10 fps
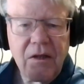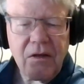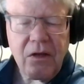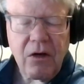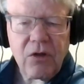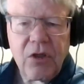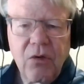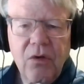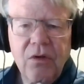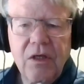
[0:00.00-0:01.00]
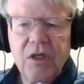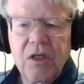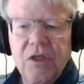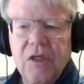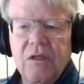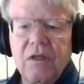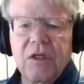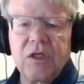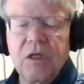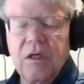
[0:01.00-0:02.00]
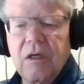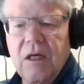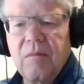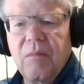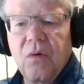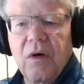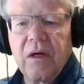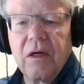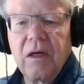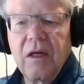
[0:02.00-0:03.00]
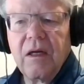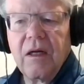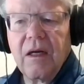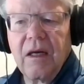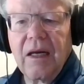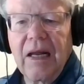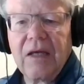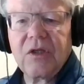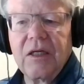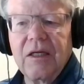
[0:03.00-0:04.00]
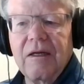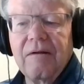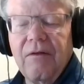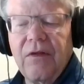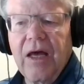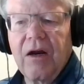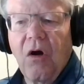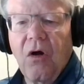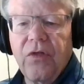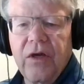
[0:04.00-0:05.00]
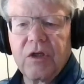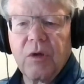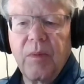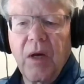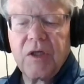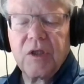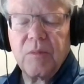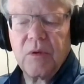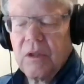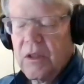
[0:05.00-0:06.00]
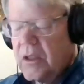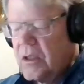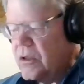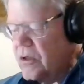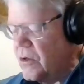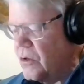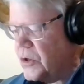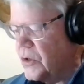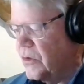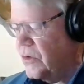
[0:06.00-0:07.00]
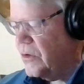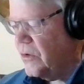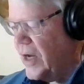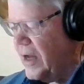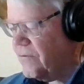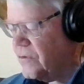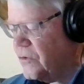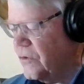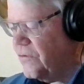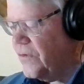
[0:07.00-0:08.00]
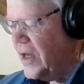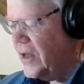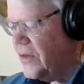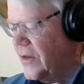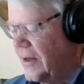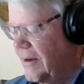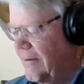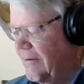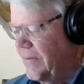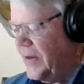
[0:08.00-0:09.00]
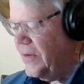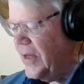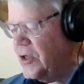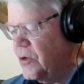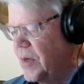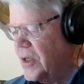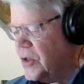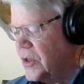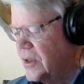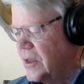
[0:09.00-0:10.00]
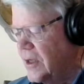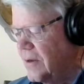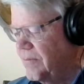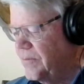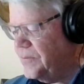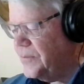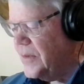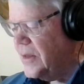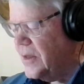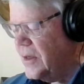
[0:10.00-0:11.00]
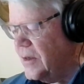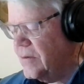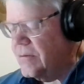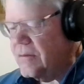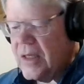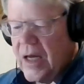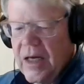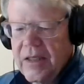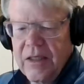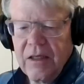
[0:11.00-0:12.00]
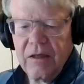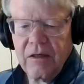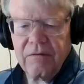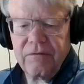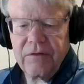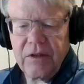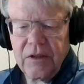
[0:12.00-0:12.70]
there. So this is an important lesson, that all things are possible to those who have true faith. And then you mentioned the idea of